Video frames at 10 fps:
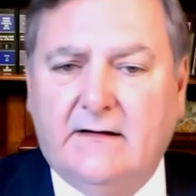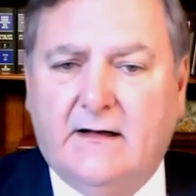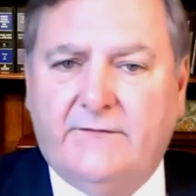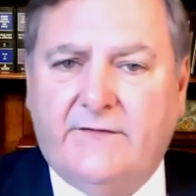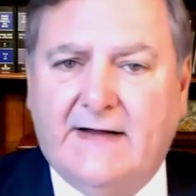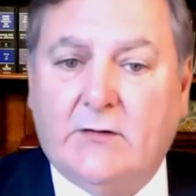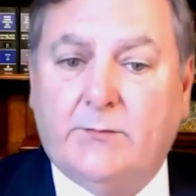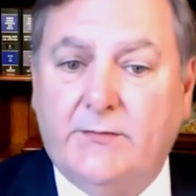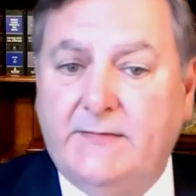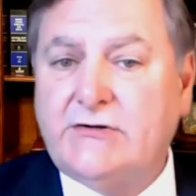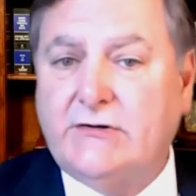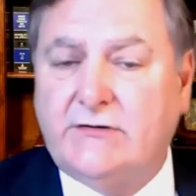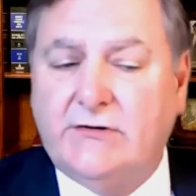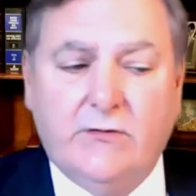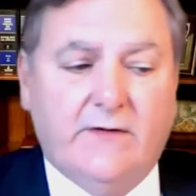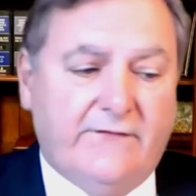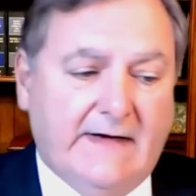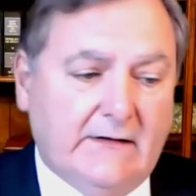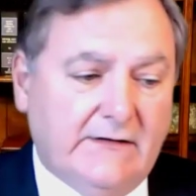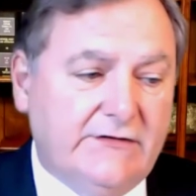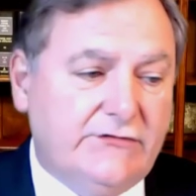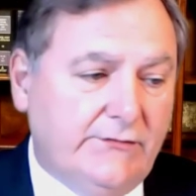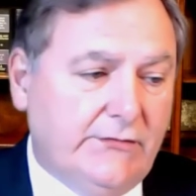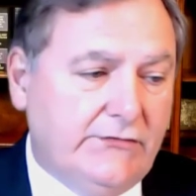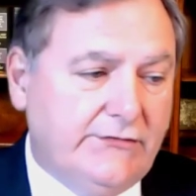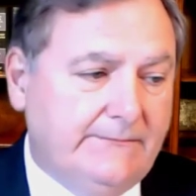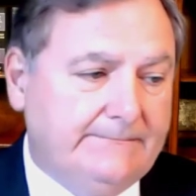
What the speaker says: final permission to do a final distribution.